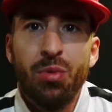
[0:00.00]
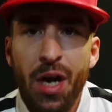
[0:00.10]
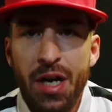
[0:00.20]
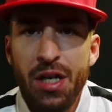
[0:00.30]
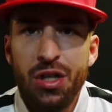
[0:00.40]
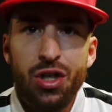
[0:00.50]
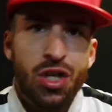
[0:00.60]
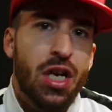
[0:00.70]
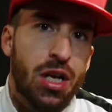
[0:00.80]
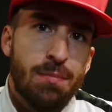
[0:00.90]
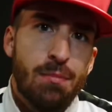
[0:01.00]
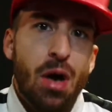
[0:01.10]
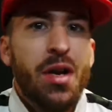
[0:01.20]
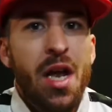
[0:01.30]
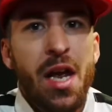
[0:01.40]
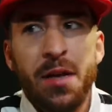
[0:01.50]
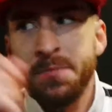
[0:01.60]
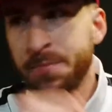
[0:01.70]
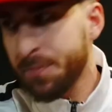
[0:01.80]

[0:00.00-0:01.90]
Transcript: rainy, shitty Monday.